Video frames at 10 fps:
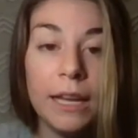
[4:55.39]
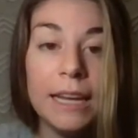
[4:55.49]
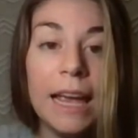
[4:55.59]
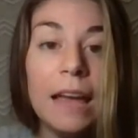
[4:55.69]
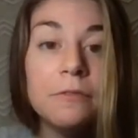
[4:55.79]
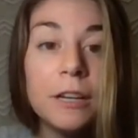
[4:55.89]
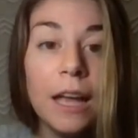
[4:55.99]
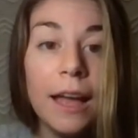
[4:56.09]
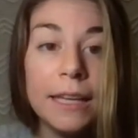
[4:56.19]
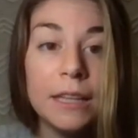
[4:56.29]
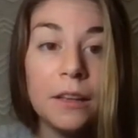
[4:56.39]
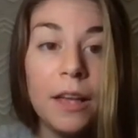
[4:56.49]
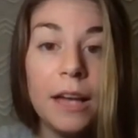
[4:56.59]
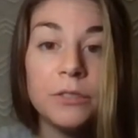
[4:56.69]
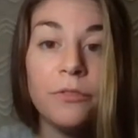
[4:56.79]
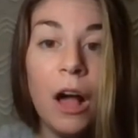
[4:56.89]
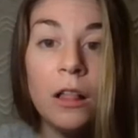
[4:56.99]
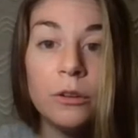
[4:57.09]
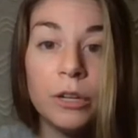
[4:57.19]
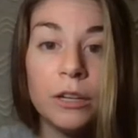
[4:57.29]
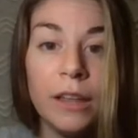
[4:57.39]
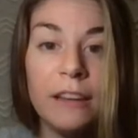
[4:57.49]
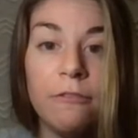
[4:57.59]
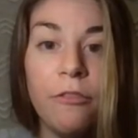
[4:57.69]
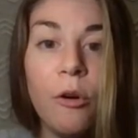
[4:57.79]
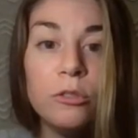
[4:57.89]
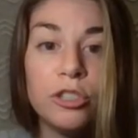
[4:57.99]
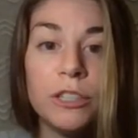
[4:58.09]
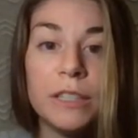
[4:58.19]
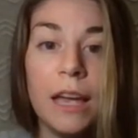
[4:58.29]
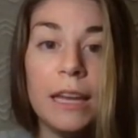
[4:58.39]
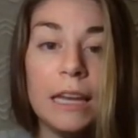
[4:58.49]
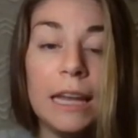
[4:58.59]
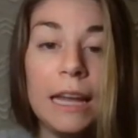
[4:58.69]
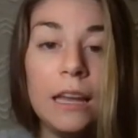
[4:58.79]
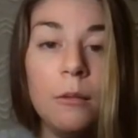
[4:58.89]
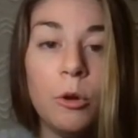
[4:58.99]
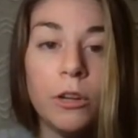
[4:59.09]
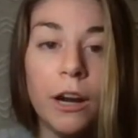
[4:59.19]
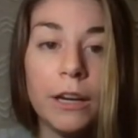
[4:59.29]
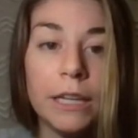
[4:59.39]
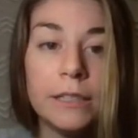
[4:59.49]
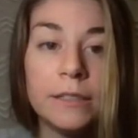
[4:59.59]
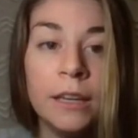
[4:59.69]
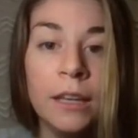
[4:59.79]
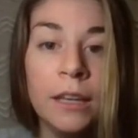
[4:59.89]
and every eye in the class followed her like vultures eyeing an animal carcass.